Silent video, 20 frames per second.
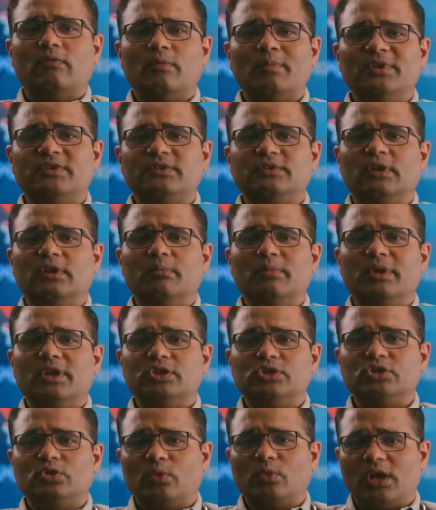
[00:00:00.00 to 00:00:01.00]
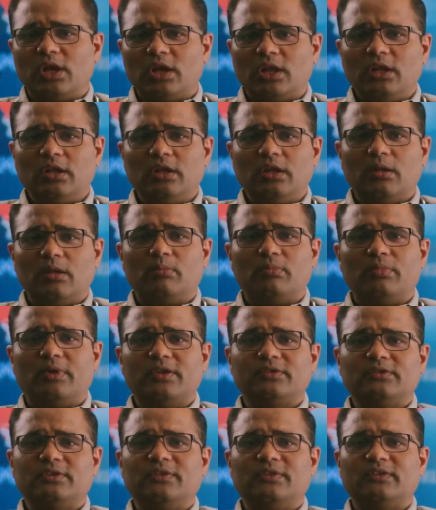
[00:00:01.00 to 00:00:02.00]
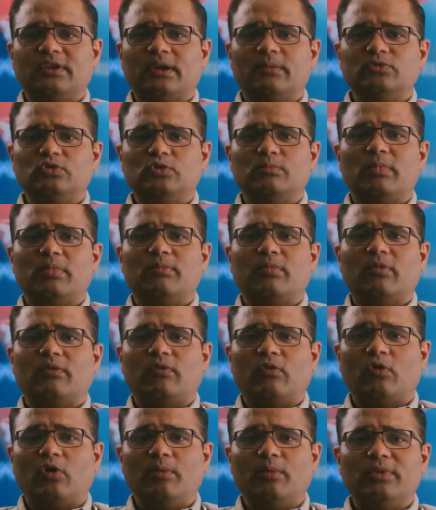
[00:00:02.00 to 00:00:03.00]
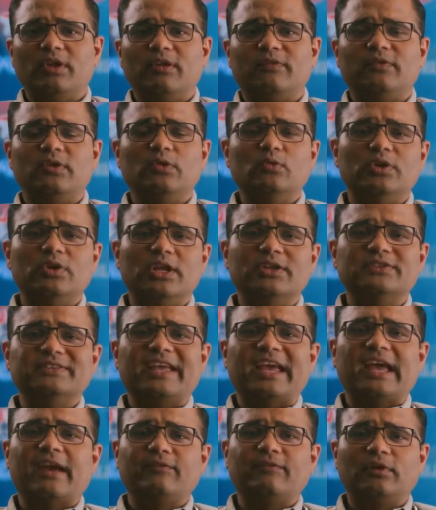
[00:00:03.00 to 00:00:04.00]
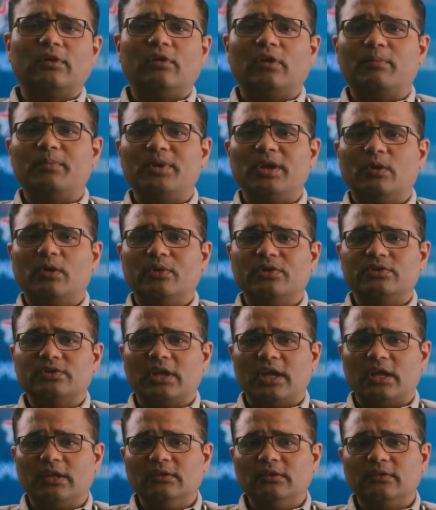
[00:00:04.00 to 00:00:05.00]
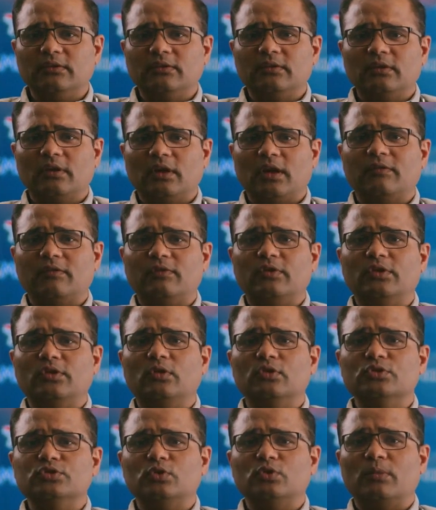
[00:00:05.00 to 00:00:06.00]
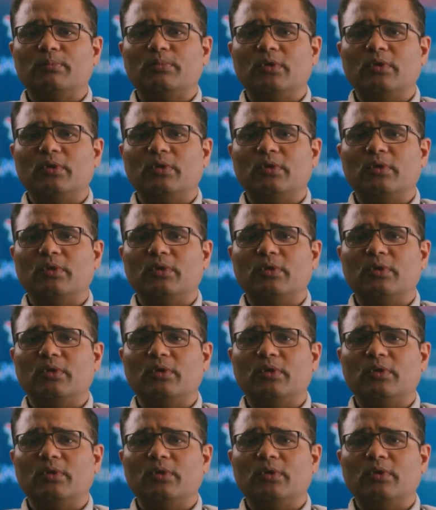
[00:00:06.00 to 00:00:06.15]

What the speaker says: women still menstruating, a breast exam should be performed a few days after her period ends, and for those who are